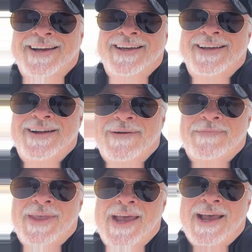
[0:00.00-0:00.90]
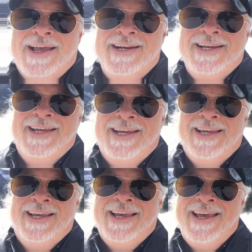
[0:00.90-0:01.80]
And
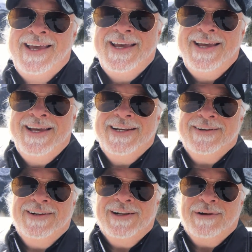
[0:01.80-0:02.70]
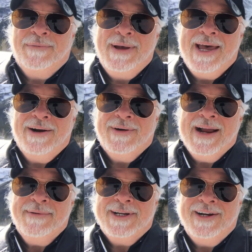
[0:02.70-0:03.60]
do a little
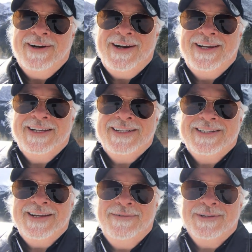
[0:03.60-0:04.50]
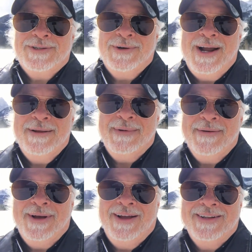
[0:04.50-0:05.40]
panorama here. You can see I'm surrounded
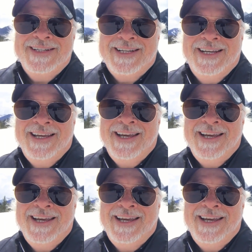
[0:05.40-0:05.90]
by mountains